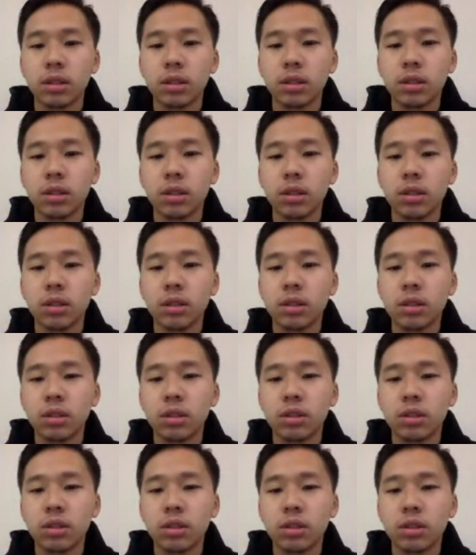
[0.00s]
So
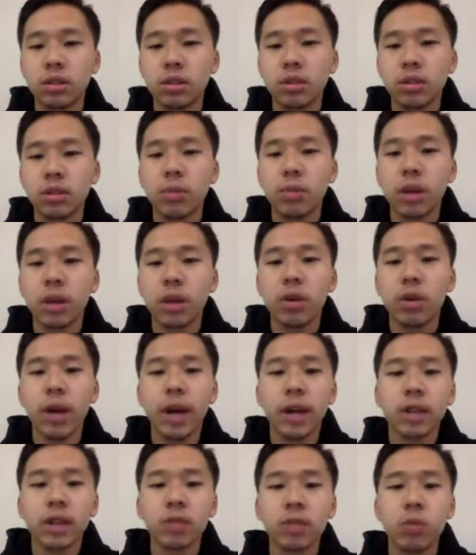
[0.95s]
Michael asks, what is the
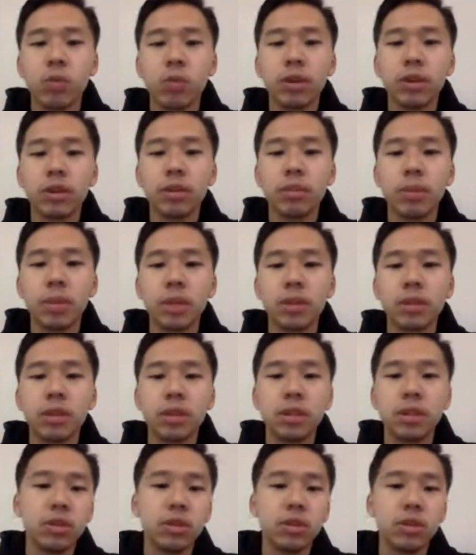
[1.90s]
best niche to get
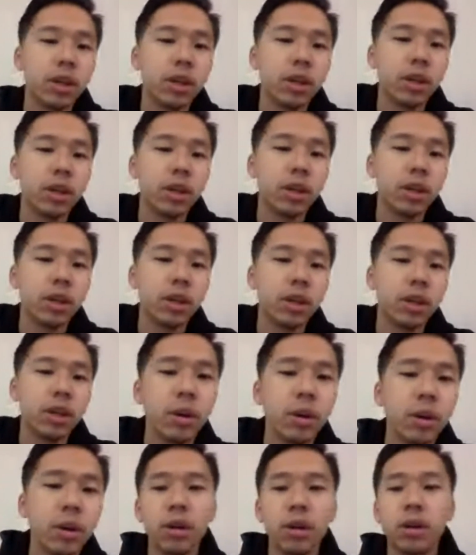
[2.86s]
into,
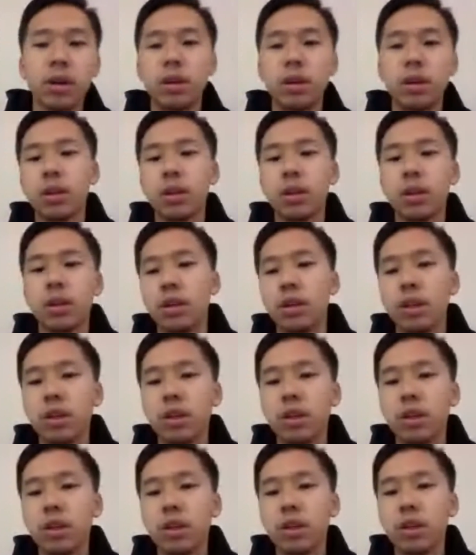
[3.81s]
in your
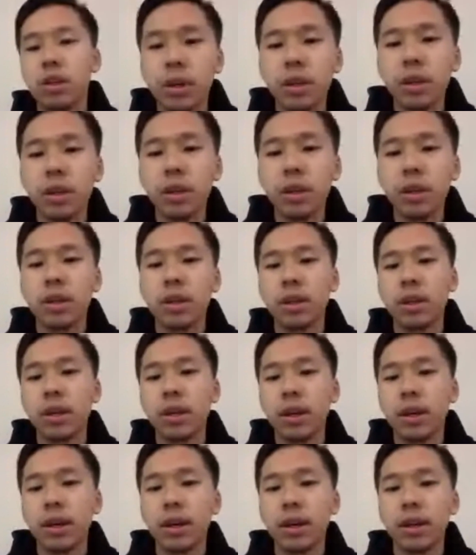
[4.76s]
opinion,
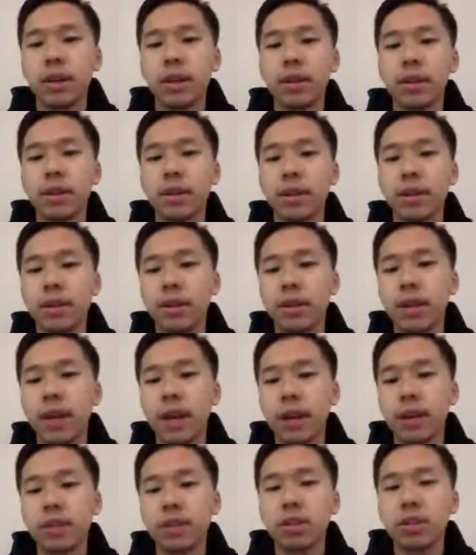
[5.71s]
and that isn't too
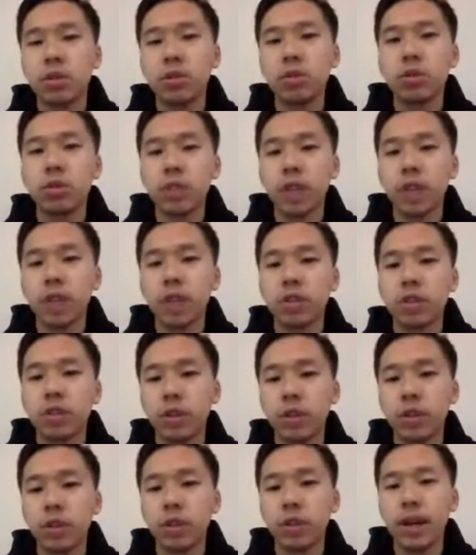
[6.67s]
saturated at the
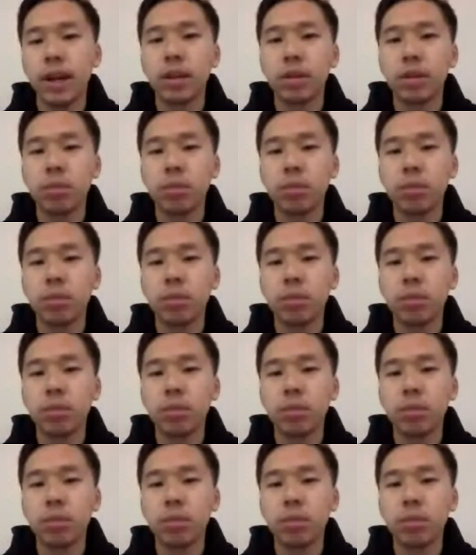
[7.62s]
moment?